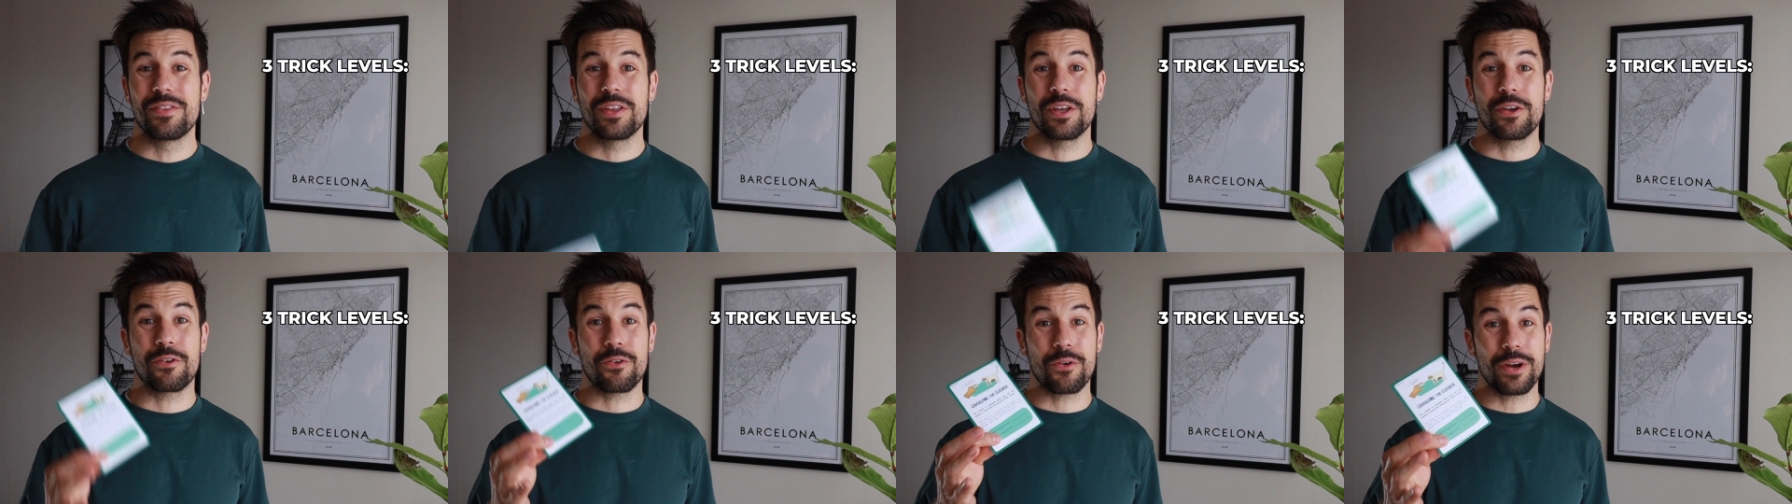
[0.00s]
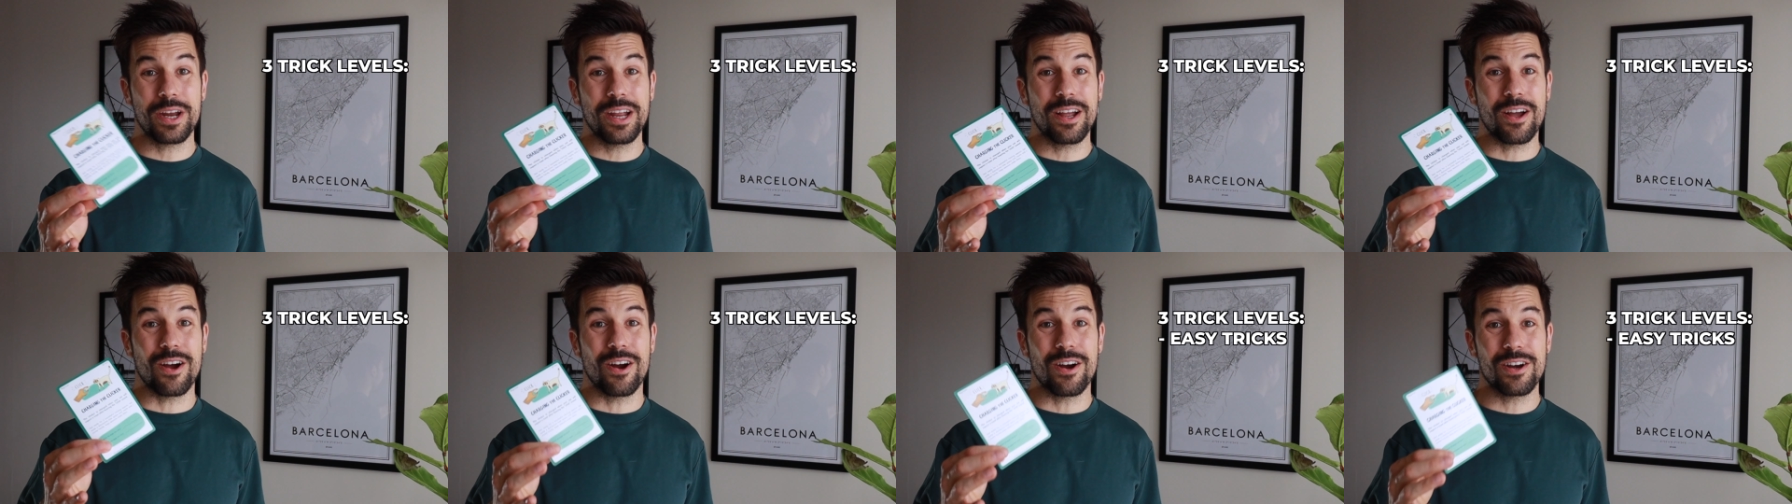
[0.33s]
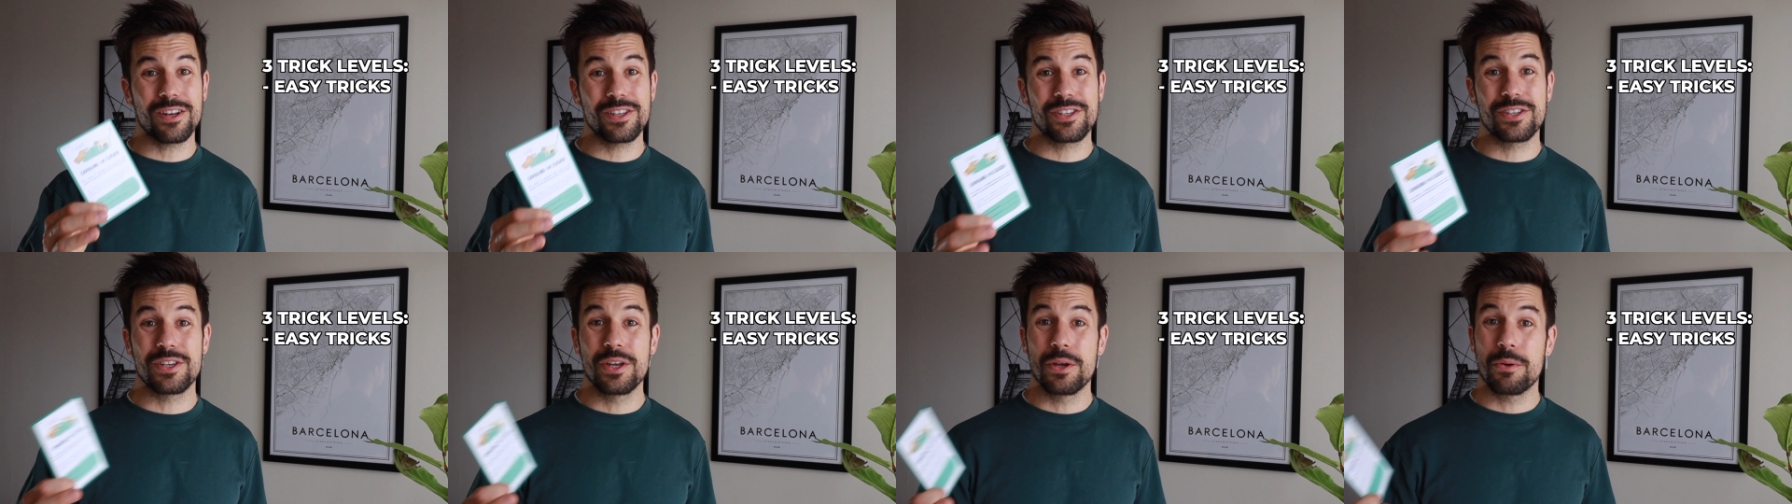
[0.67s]
Green
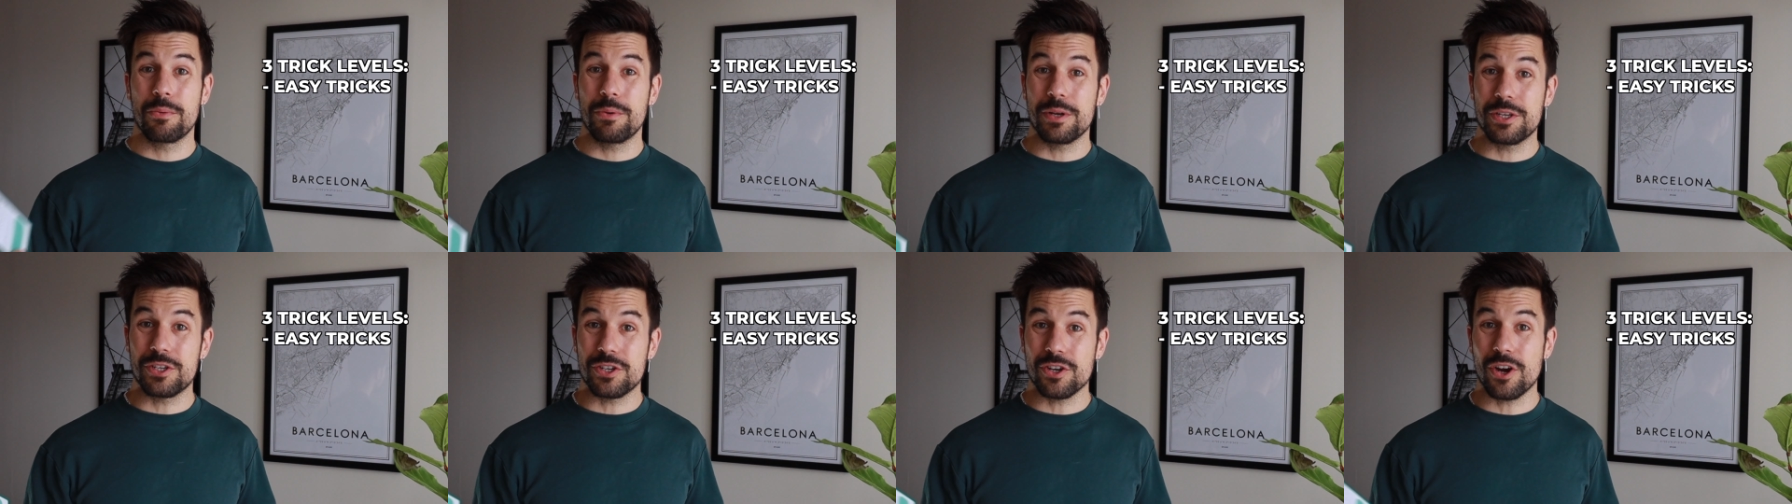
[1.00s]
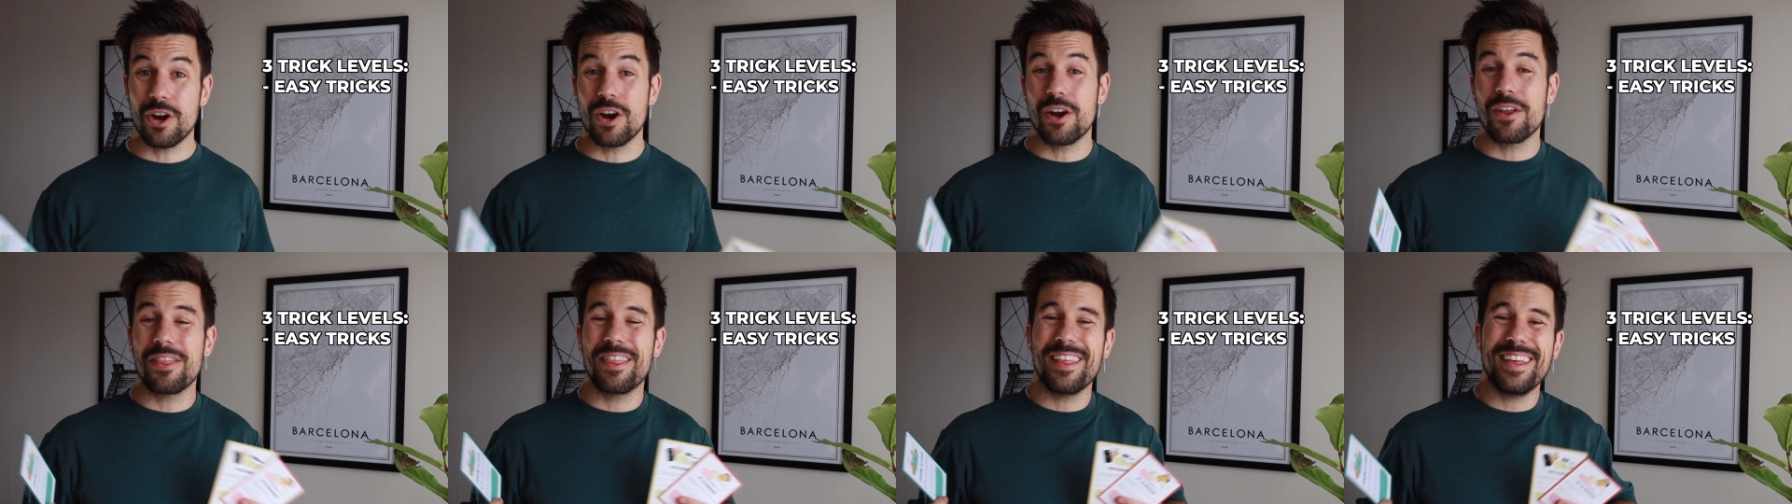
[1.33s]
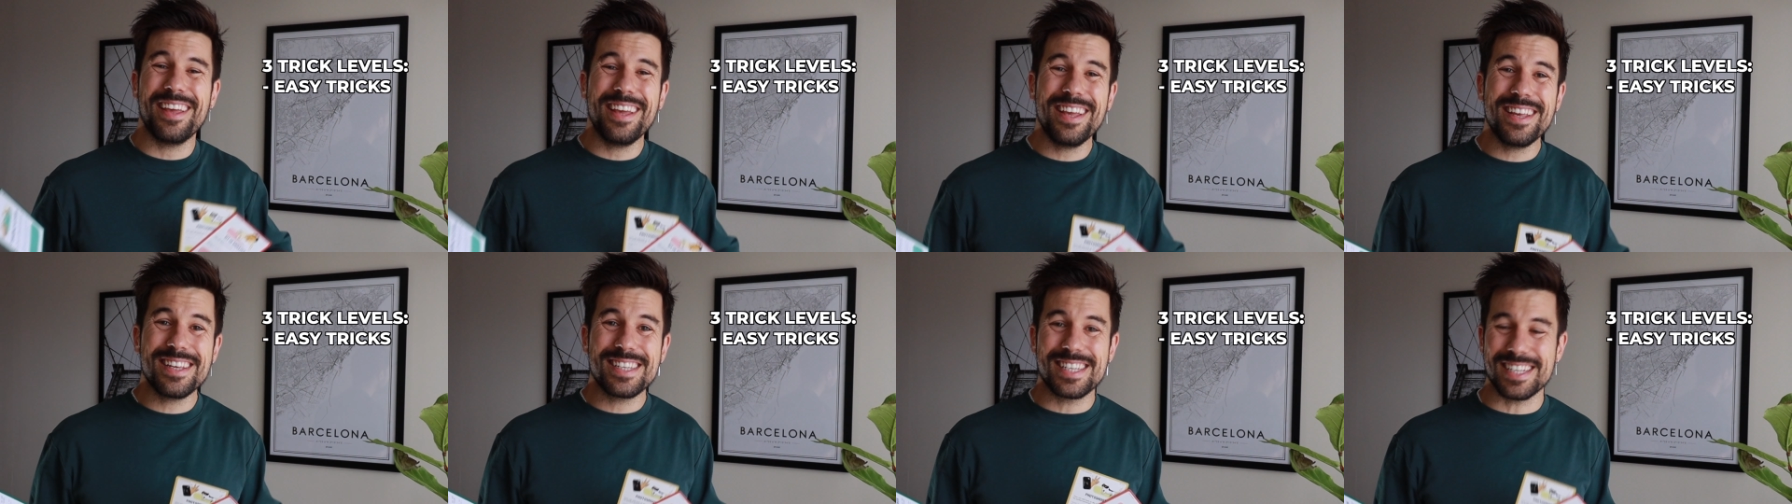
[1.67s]
cards, which are the
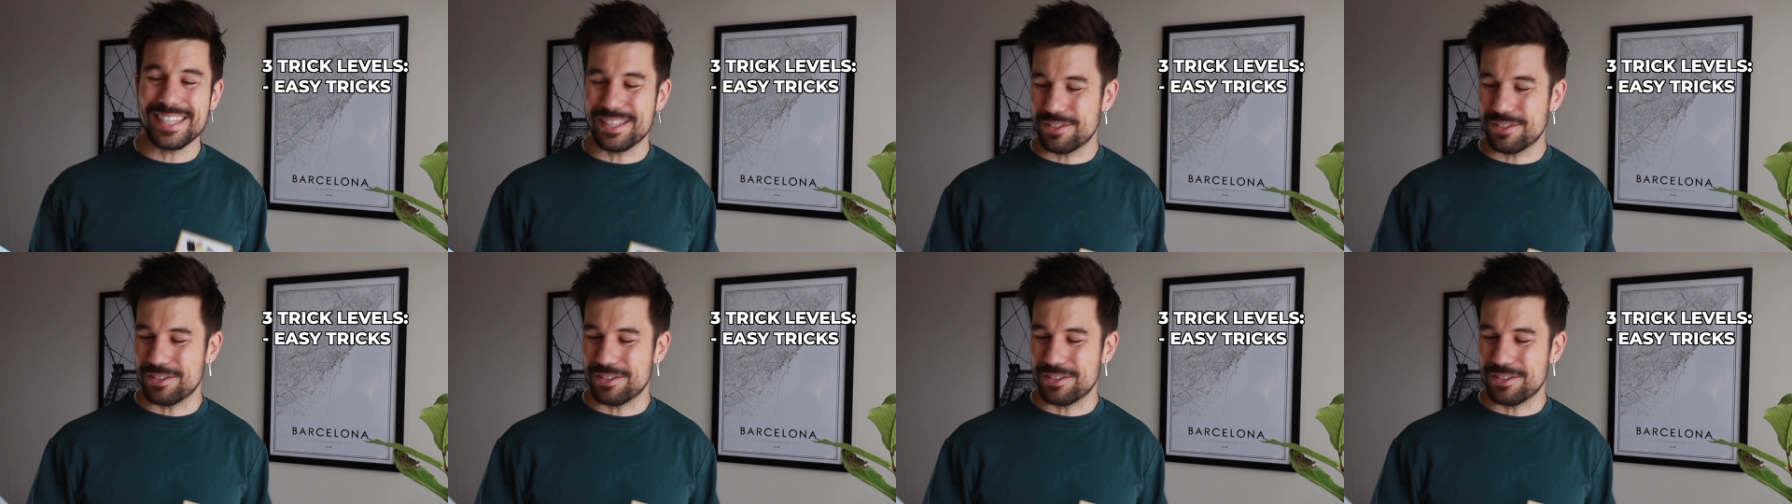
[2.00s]
easy